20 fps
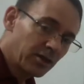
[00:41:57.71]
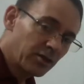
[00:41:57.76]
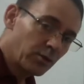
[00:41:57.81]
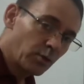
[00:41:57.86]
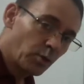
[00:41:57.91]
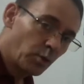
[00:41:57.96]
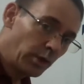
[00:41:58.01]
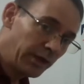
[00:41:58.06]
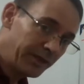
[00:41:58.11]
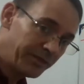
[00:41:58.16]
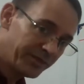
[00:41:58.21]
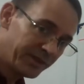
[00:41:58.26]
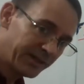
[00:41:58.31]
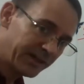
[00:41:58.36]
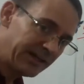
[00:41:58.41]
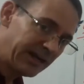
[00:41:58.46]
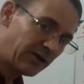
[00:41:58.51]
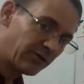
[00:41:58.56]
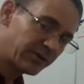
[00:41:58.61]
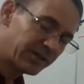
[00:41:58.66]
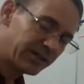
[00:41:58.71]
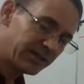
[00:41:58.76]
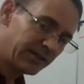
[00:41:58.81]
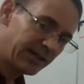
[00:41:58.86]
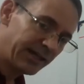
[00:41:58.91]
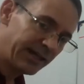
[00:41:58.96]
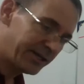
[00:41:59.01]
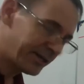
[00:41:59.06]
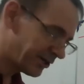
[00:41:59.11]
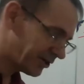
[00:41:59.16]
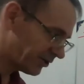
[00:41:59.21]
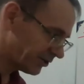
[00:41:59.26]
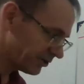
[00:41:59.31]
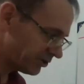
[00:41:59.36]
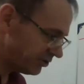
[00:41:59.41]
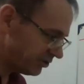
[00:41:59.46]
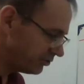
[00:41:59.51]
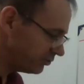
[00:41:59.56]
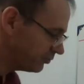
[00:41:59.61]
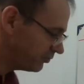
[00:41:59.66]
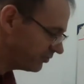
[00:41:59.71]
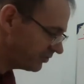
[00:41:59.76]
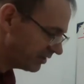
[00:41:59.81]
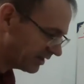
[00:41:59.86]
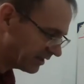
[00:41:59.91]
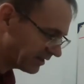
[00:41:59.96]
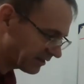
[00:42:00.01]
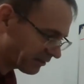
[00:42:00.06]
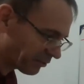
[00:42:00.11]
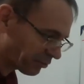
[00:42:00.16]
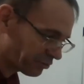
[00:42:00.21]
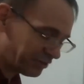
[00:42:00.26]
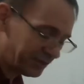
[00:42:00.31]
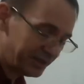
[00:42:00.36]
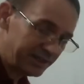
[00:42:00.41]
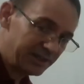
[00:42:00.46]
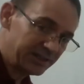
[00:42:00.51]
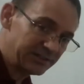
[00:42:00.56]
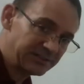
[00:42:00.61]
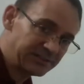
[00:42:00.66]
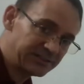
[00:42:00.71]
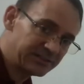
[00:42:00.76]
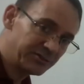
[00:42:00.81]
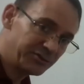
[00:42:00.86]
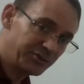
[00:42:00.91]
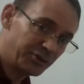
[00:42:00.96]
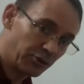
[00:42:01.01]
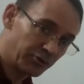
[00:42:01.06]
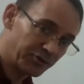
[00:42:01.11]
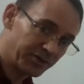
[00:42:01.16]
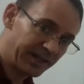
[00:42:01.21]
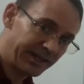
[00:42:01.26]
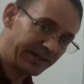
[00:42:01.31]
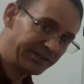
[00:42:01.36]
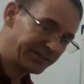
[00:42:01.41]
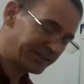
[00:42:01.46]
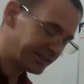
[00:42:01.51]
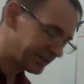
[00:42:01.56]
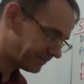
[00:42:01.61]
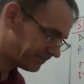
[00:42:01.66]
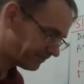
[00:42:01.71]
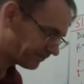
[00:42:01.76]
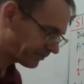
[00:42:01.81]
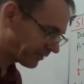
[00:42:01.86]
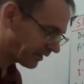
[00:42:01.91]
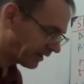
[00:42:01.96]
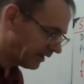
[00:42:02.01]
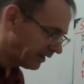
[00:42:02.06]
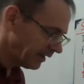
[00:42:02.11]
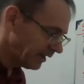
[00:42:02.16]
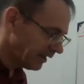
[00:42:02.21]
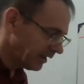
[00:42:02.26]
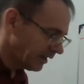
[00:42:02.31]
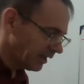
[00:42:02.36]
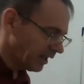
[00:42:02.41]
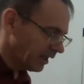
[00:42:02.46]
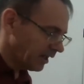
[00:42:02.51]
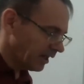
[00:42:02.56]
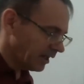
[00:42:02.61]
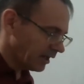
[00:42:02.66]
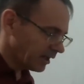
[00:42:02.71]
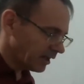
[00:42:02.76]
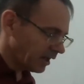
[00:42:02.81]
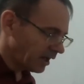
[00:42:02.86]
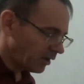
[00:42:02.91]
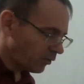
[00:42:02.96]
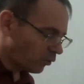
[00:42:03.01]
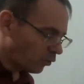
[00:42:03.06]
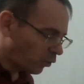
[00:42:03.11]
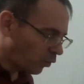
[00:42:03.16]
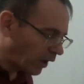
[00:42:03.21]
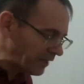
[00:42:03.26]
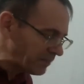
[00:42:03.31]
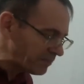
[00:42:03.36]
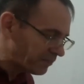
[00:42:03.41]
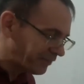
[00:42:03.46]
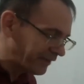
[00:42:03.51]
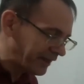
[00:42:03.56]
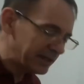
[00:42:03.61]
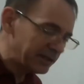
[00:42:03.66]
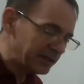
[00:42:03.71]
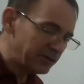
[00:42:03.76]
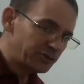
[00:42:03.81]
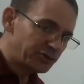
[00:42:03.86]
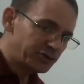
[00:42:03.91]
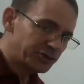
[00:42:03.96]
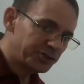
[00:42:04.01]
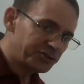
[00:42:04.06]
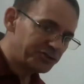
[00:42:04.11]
with the calculator using these notation. One thing you should